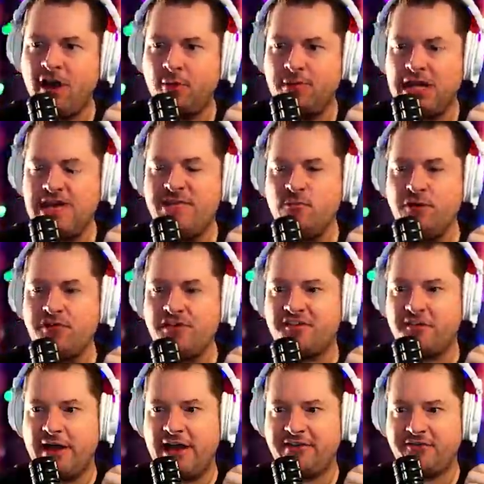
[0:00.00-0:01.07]
Even with this
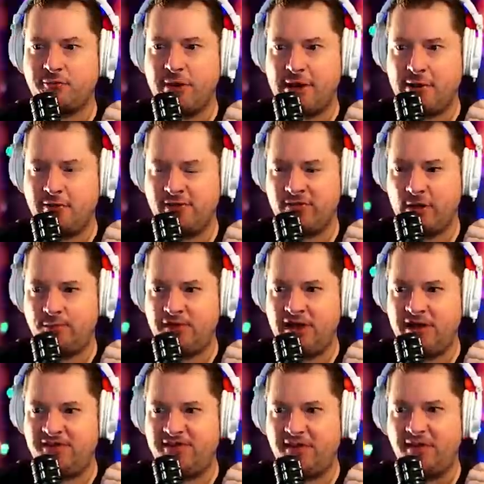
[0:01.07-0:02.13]
last round of
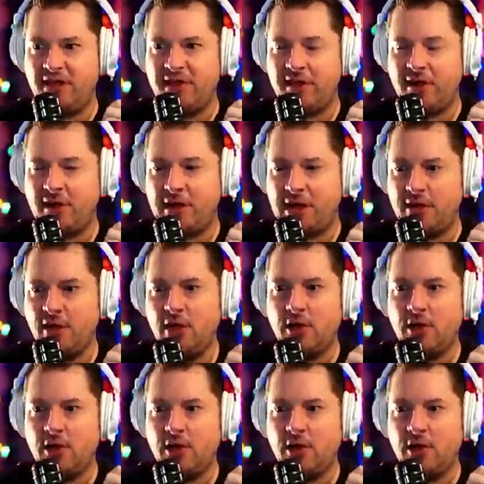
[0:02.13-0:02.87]
updates that they got in,